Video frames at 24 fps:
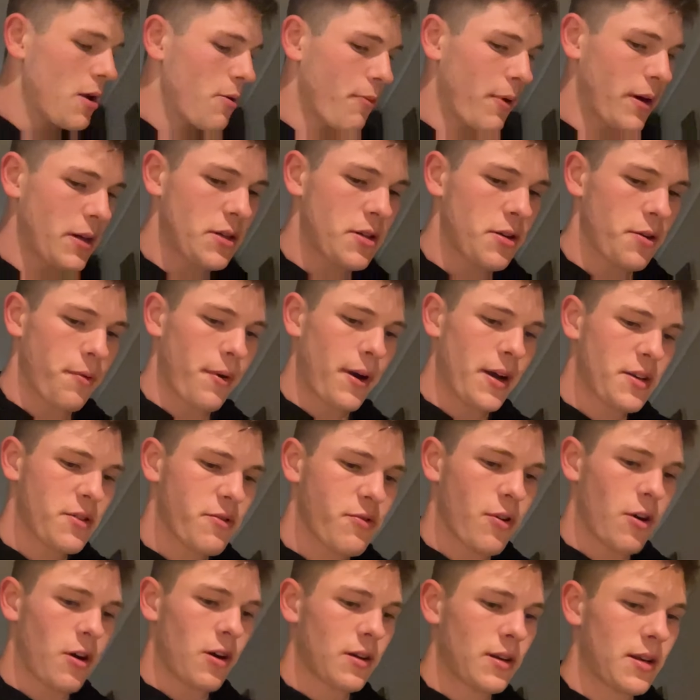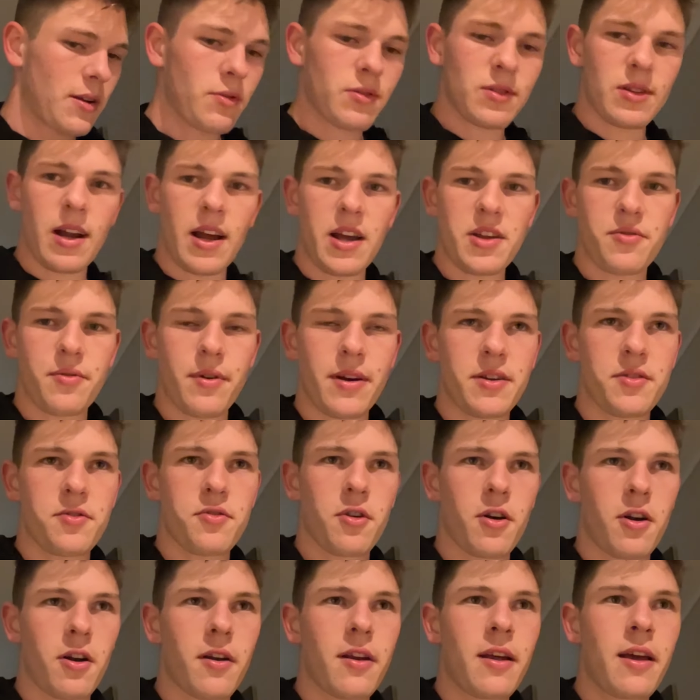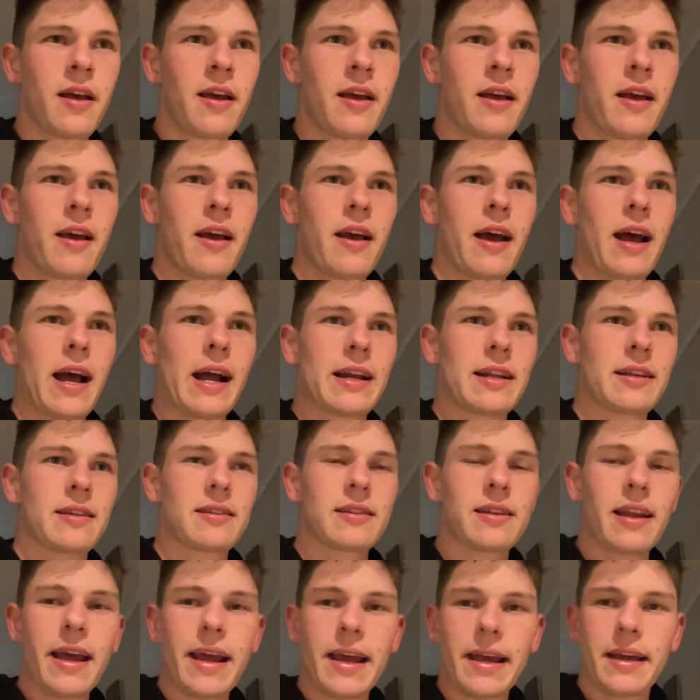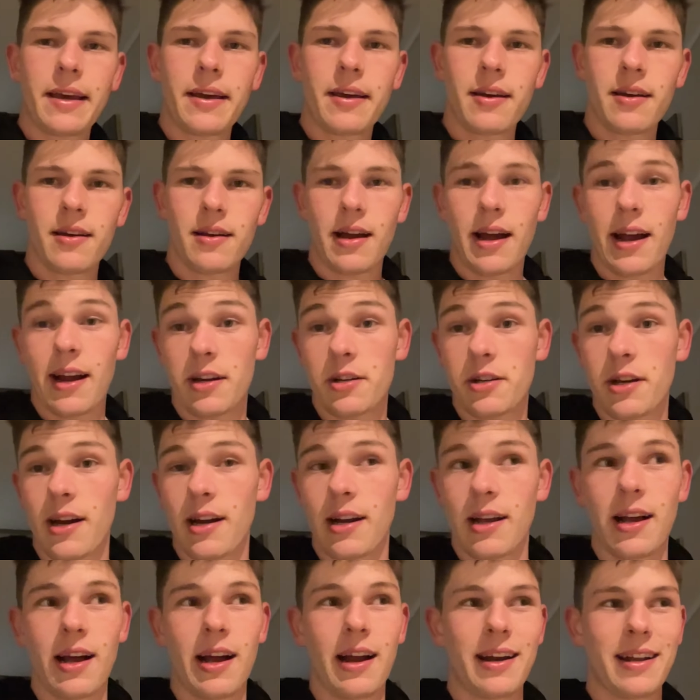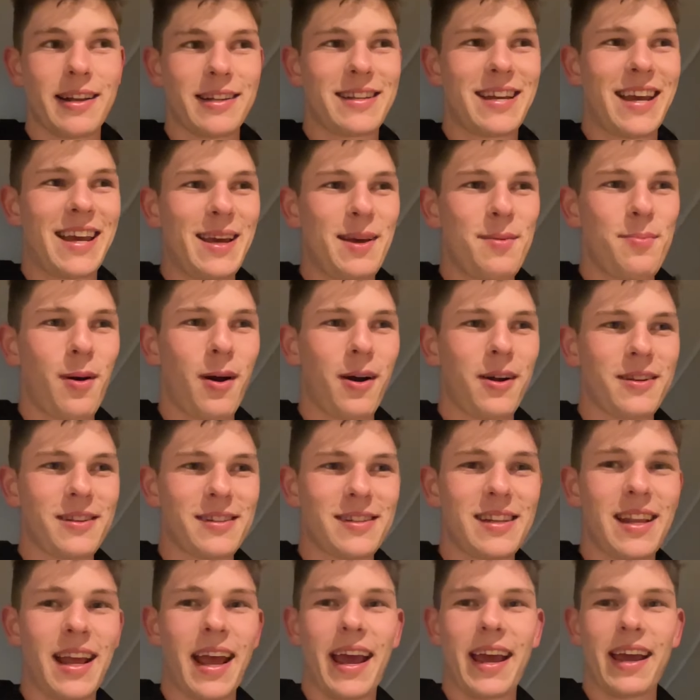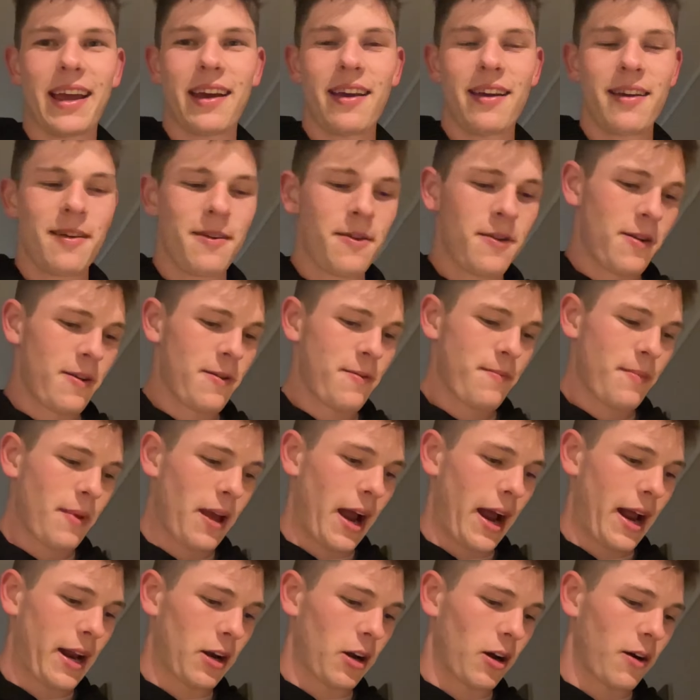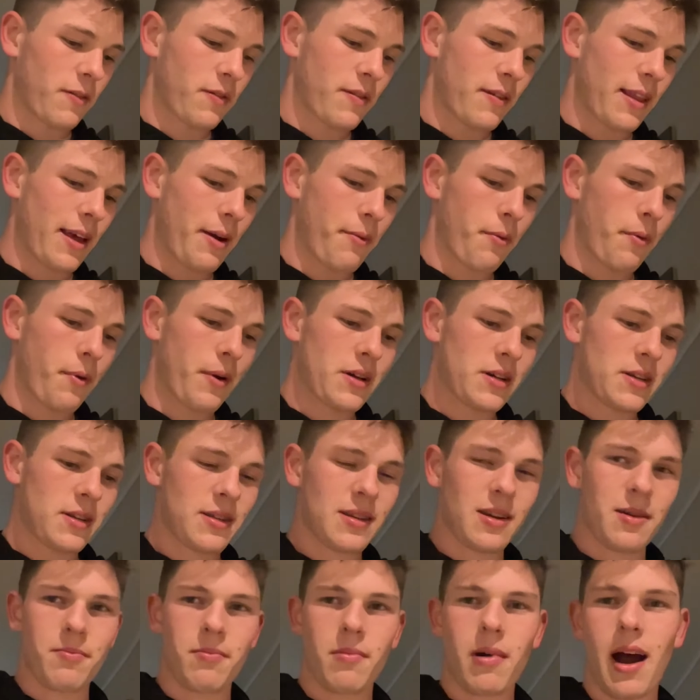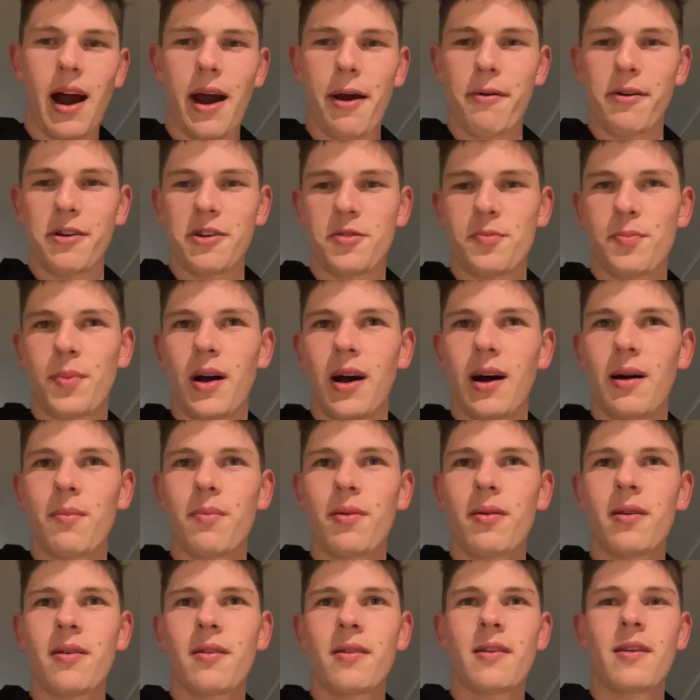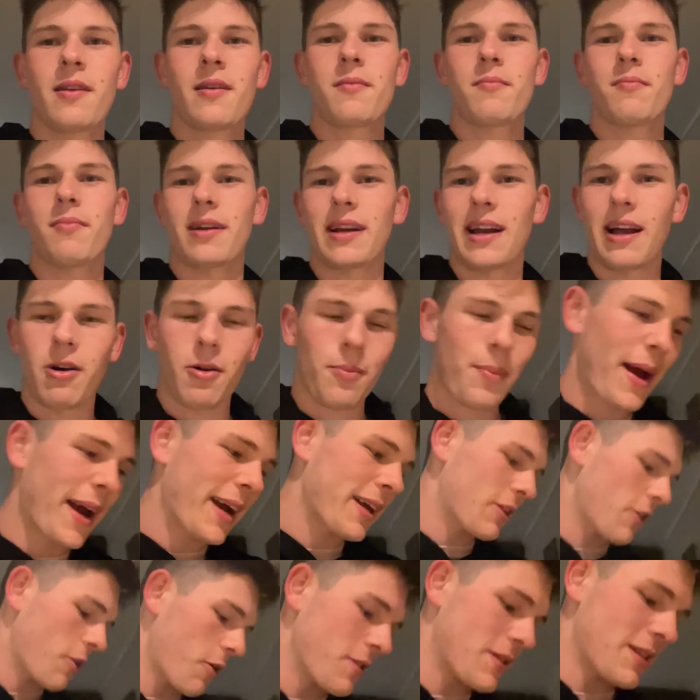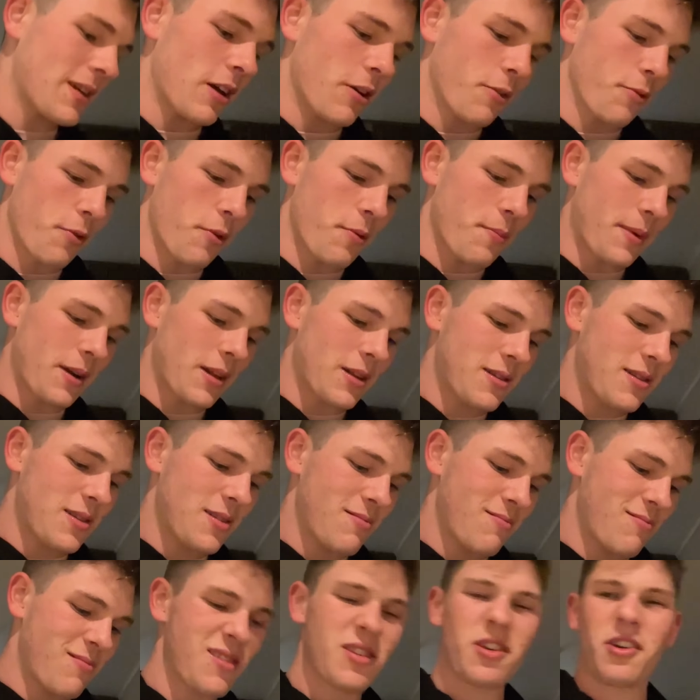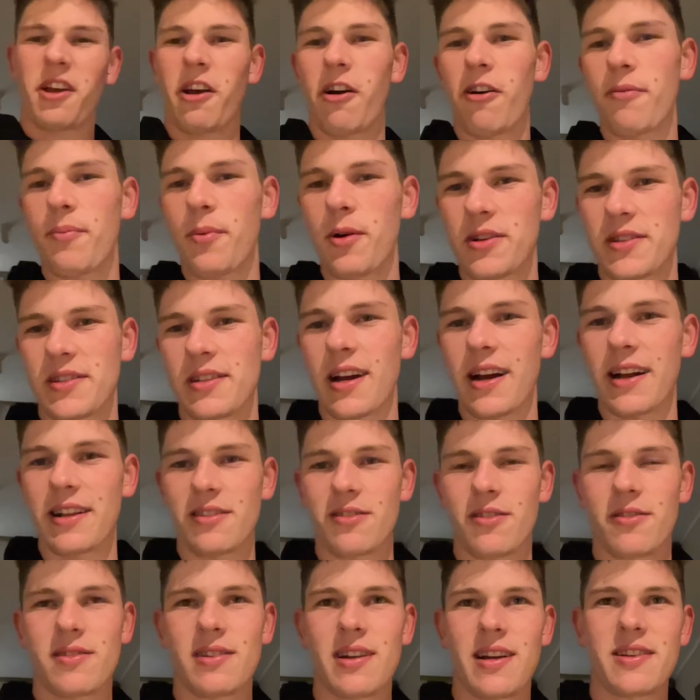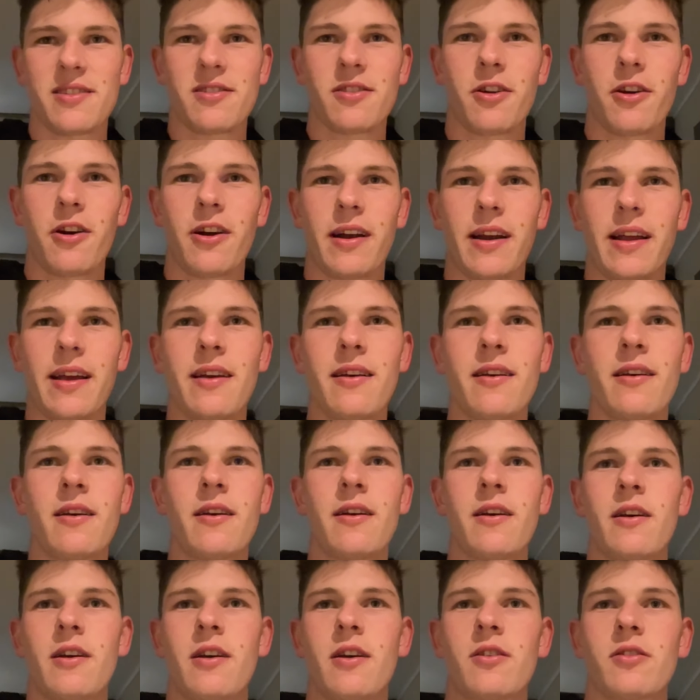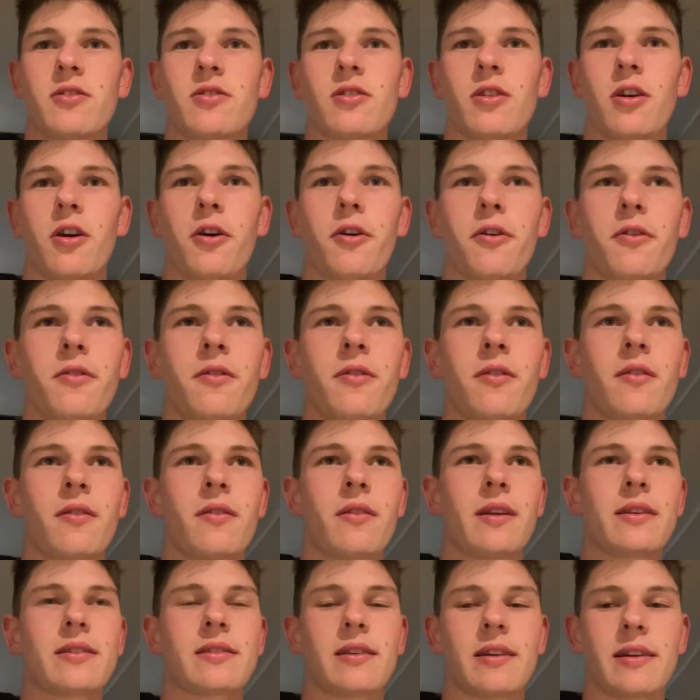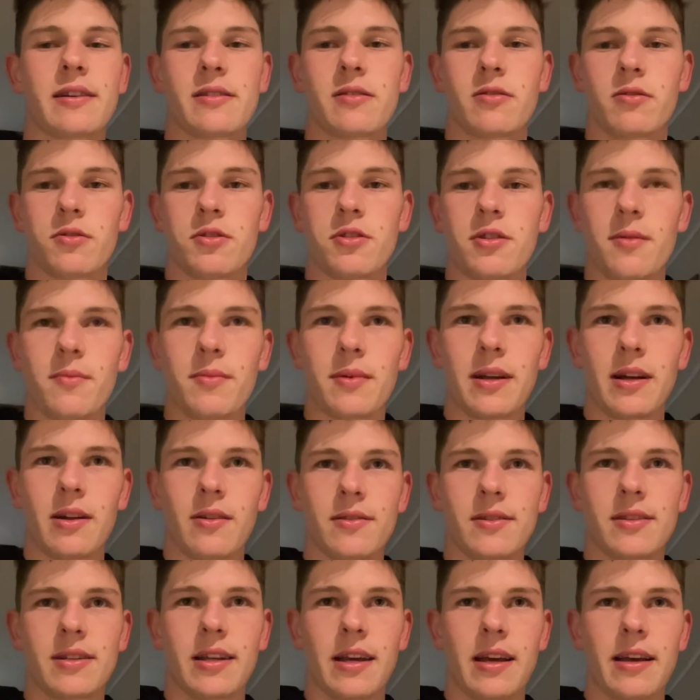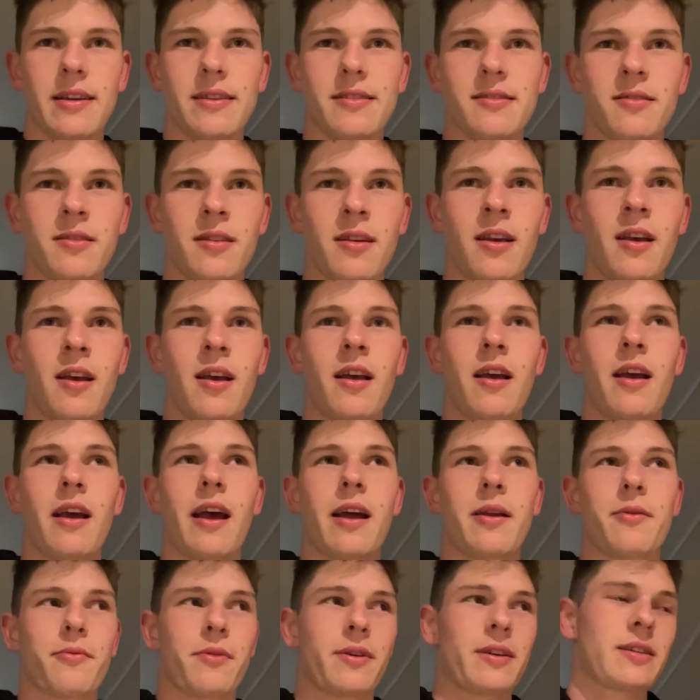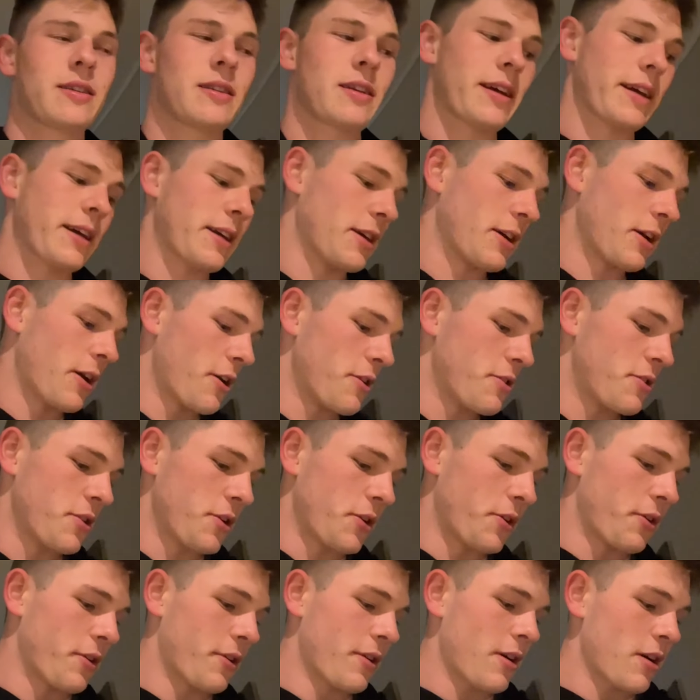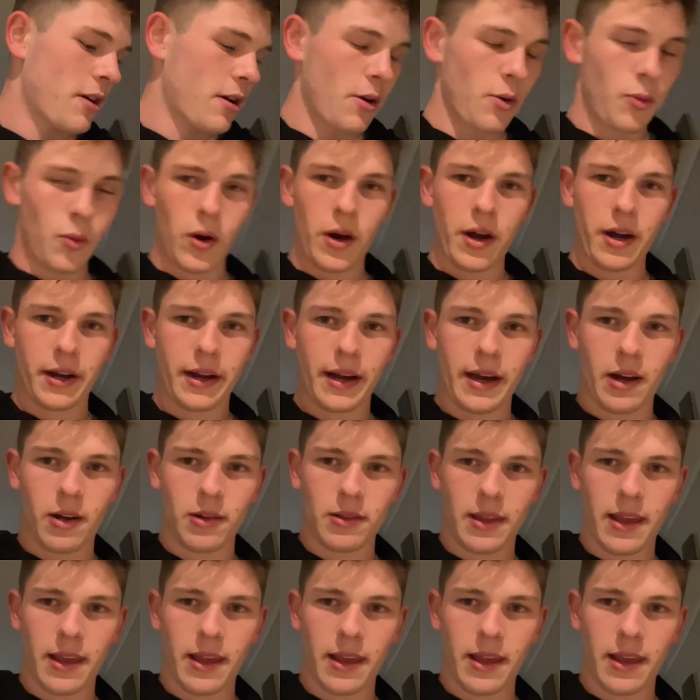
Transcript: went to a restaurant. It was a nice restaurant. Had a steak. Actually, had had a T-bone steak. And after that, we went to some Irish pub. But now we're back at the hotel room and it's, it's only half past nine, so it's nice and early. So there's a nice little gym downstairs and Reese and I are gonna go do a workout